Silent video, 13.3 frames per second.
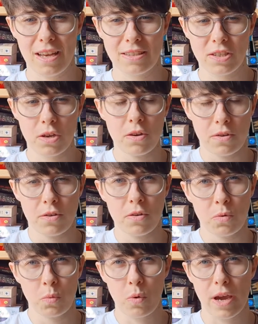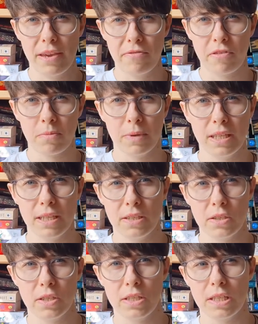so a good way for me
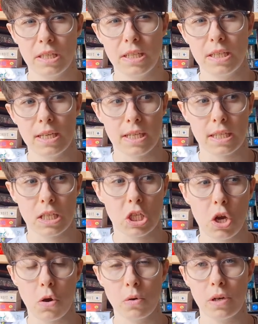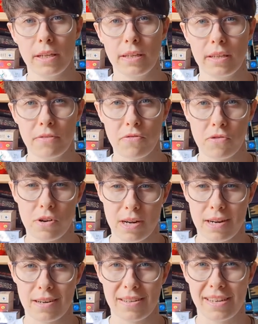to see a totally
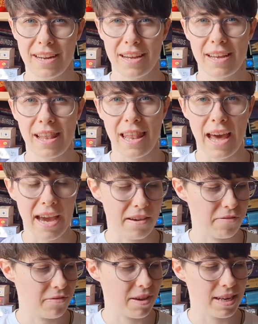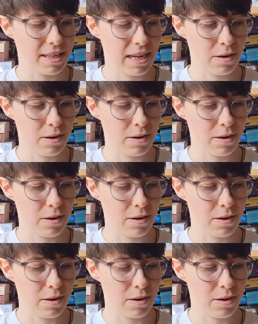different life, and I